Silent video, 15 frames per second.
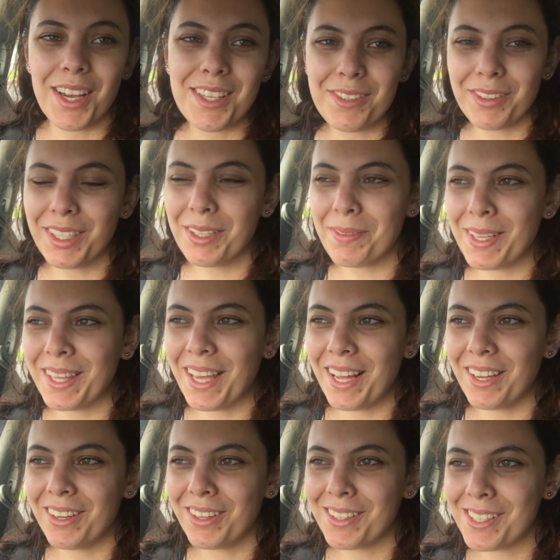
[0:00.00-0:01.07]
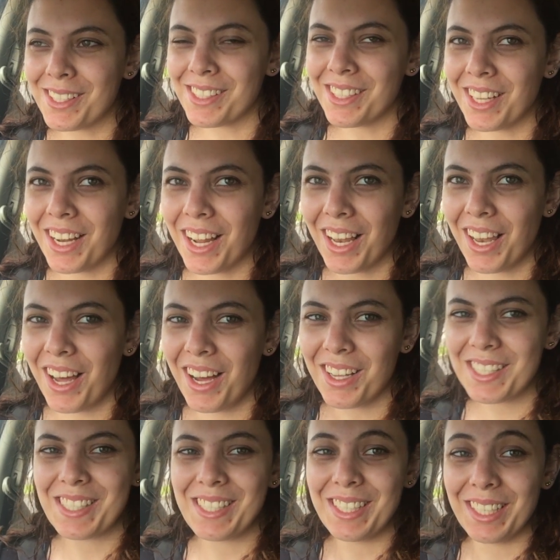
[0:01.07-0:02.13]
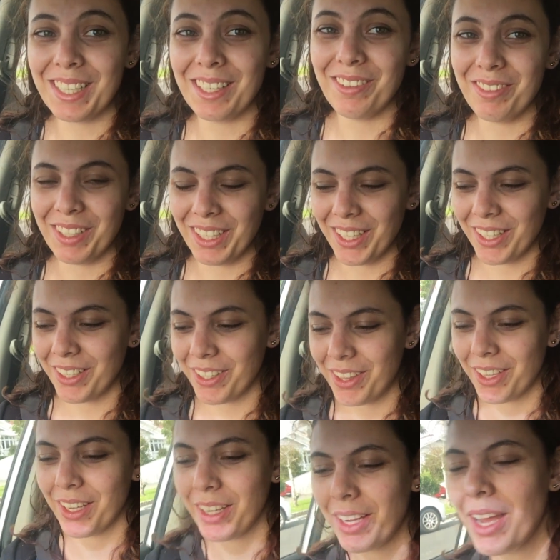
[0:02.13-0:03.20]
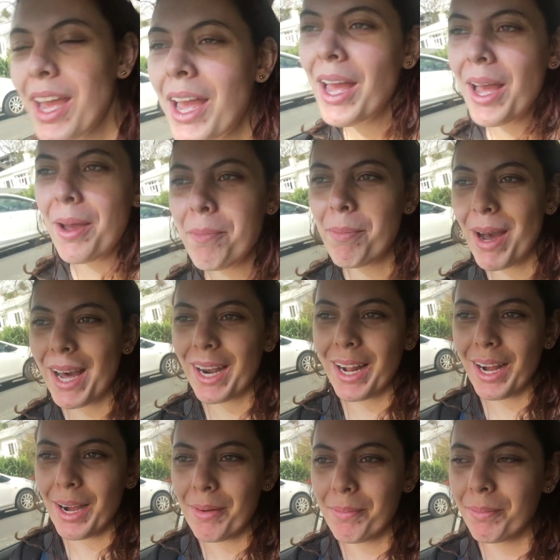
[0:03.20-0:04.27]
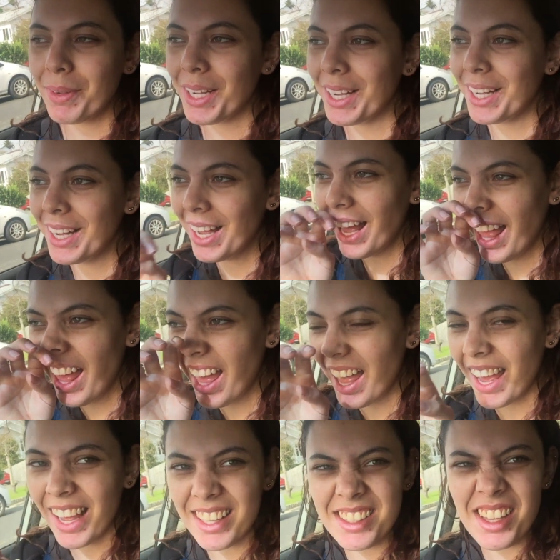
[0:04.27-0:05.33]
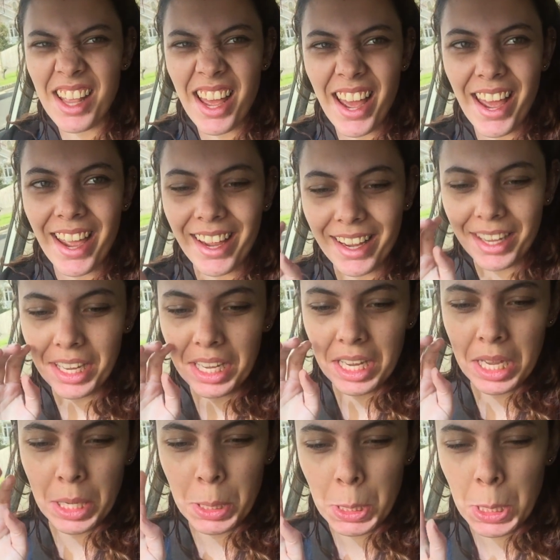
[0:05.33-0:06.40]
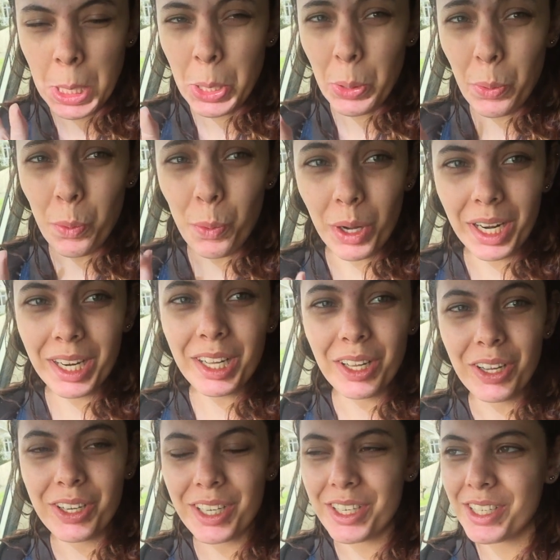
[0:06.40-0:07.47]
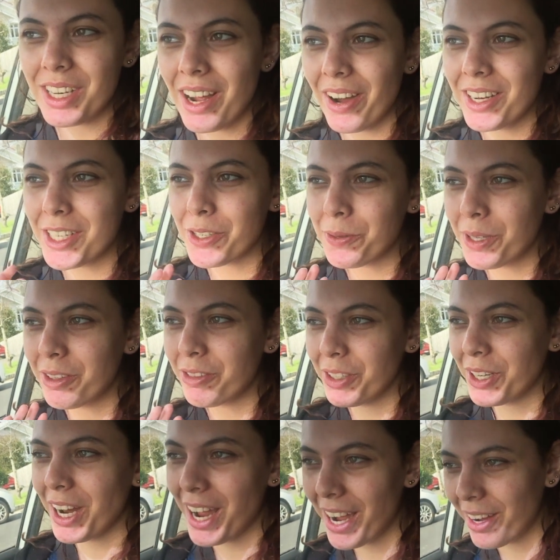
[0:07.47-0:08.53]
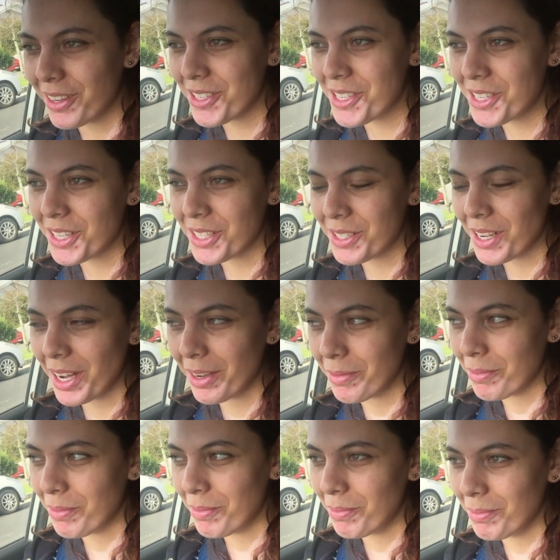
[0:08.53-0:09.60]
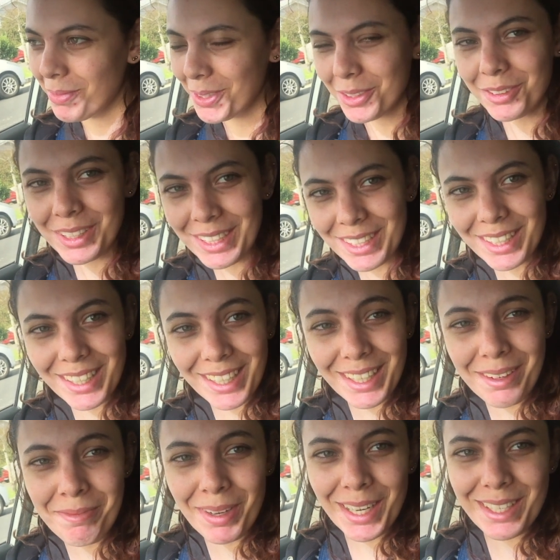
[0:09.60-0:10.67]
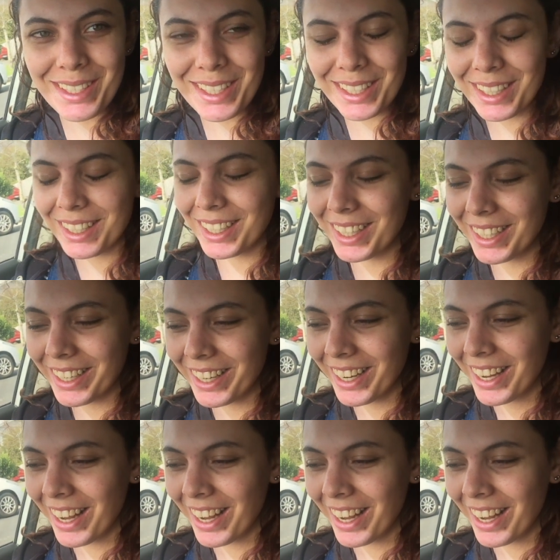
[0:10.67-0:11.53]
hasn't really been that long since I like last did a video thing, but it's like 1 o'clock-ish now. I just went and viewed a house because I'm moving again basically.